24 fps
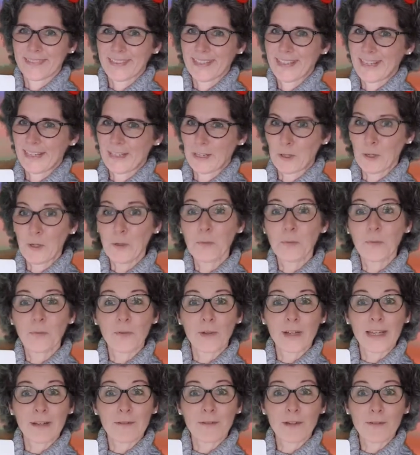Okay,
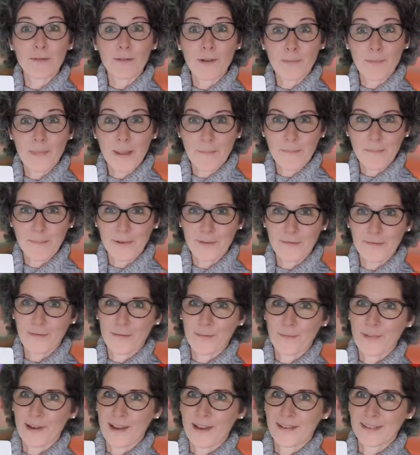hopefully we remember
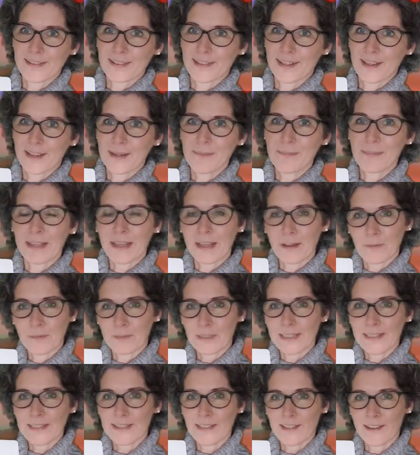from last time that
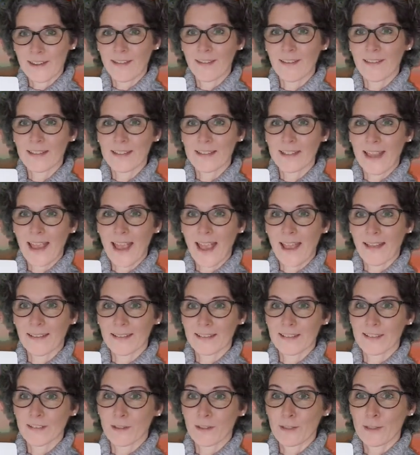we start at
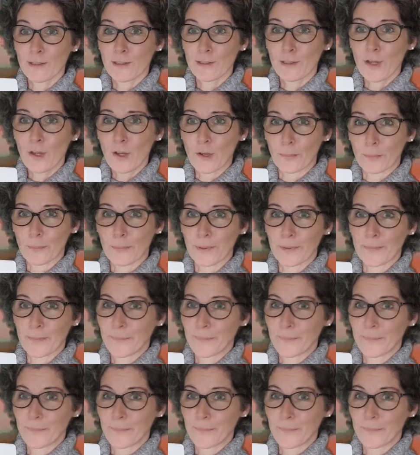the top.